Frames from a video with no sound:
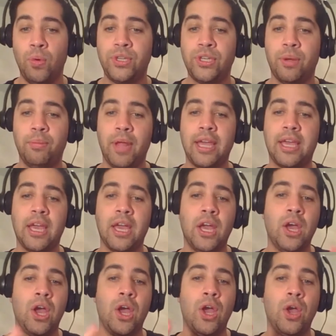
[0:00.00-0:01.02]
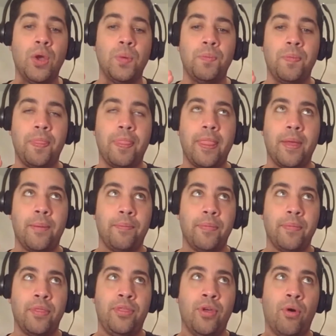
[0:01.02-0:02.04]
which I'm like,
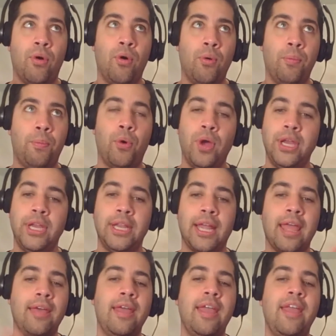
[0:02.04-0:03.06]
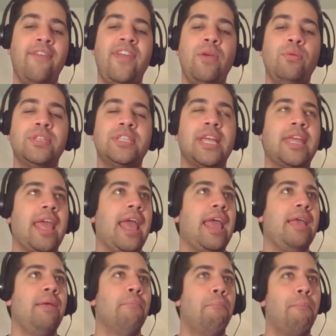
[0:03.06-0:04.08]
the whole point, like if he was like
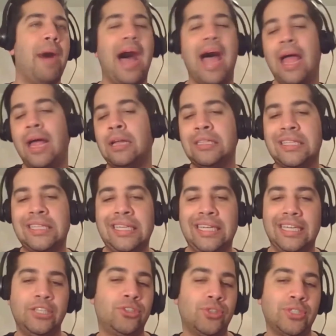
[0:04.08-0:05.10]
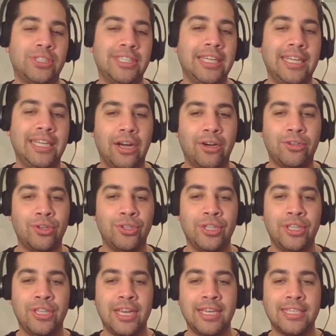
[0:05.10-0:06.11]
a mildly interesting character
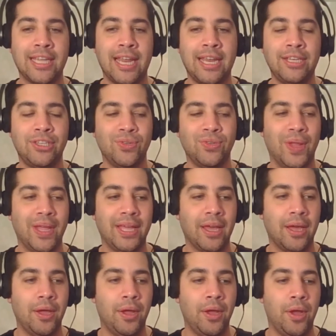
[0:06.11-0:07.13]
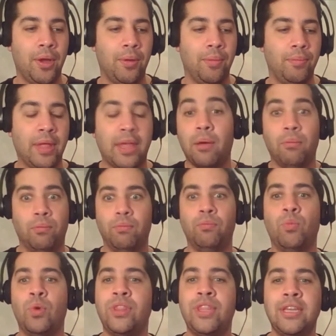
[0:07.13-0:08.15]
that they decided to like
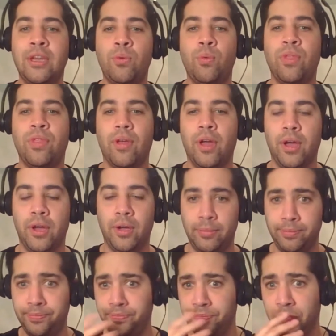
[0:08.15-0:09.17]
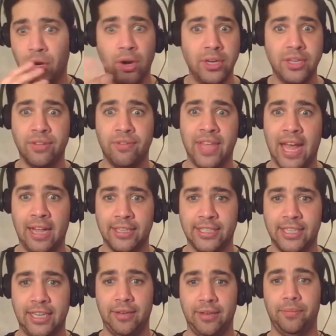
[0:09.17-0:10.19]
what they did with Guardians of the
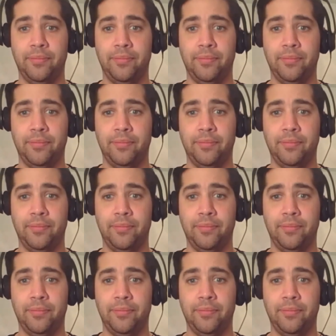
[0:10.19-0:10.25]
Galaxy.